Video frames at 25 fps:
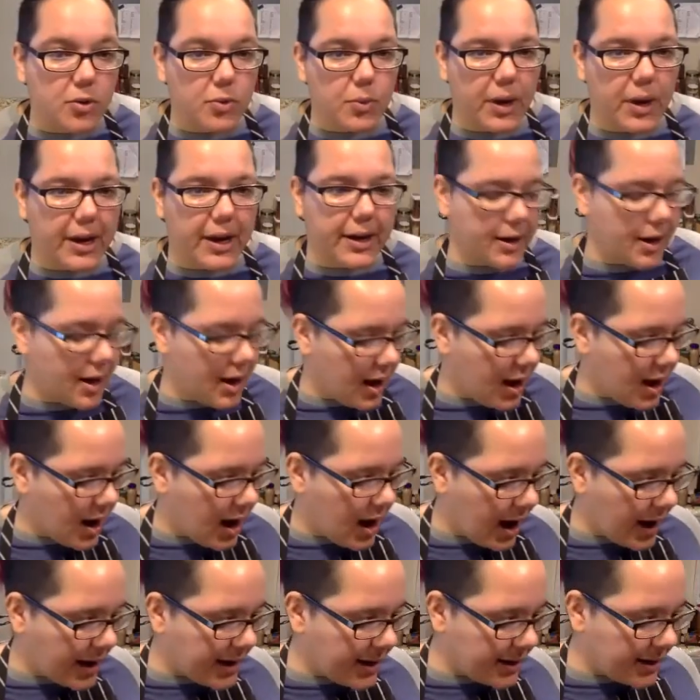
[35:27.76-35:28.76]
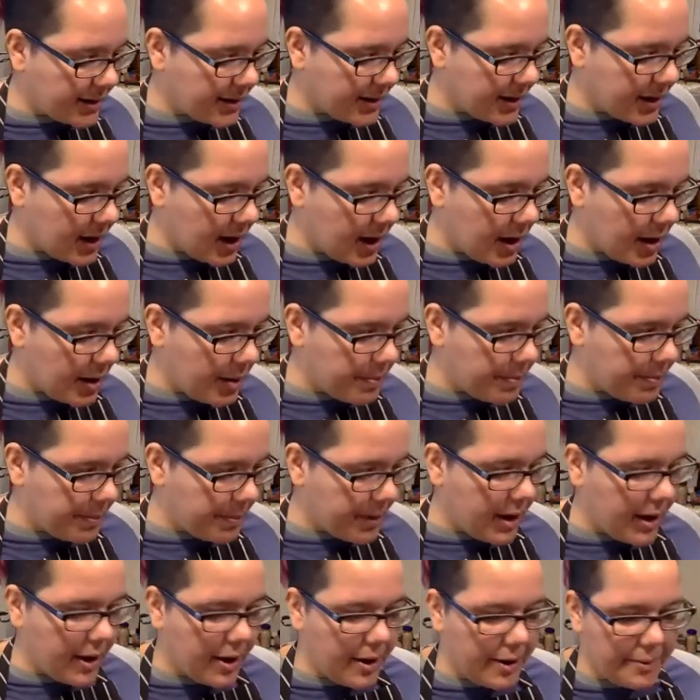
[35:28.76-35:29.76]
one, I ended up
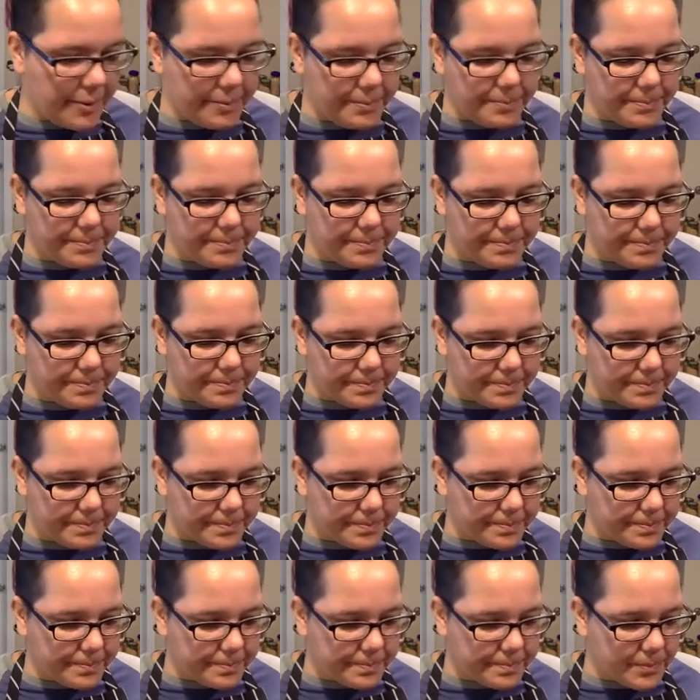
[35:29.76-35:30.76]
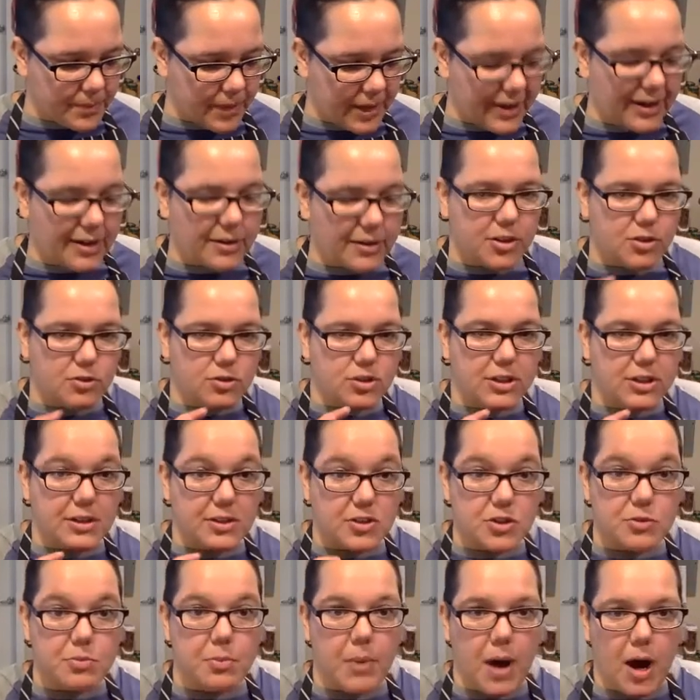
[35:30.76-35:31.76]
like using a
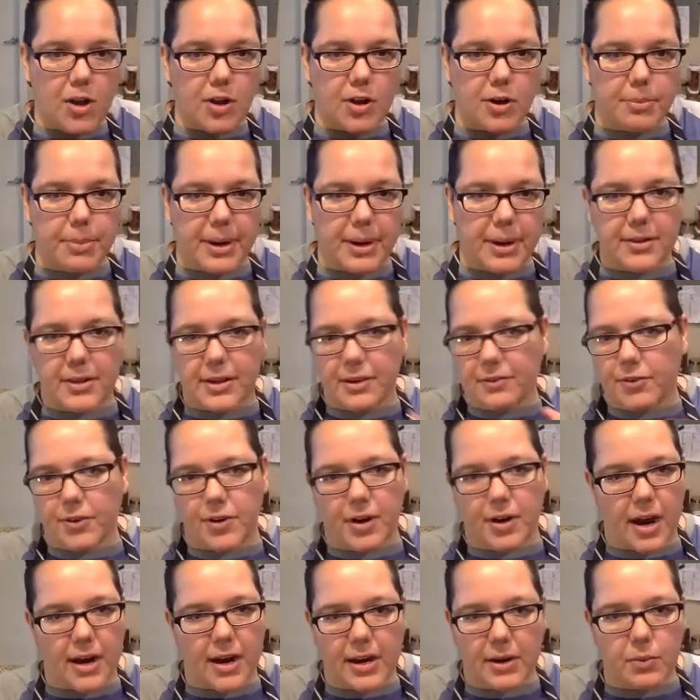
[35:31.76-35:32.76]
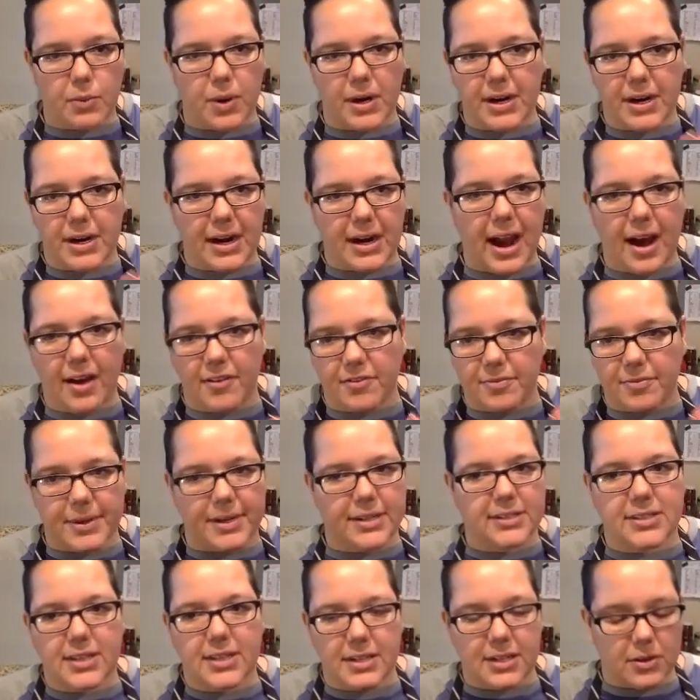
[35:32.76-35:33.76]
smaller bay leaf for cutting one in half
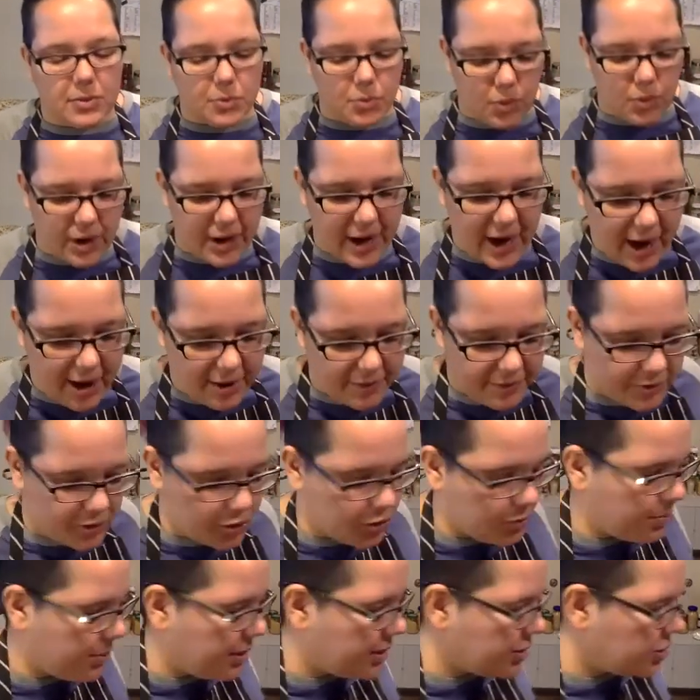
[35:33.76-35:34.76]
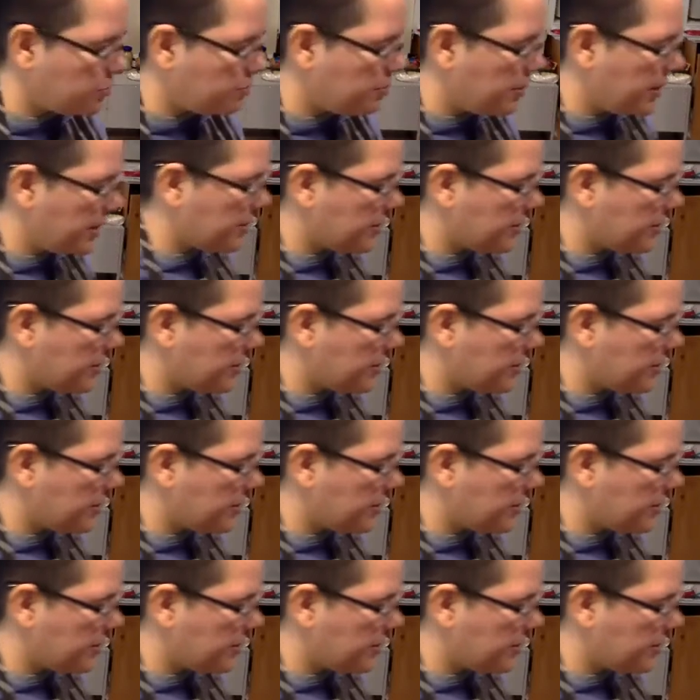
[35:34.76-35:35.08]
because I didn't want to have too much bay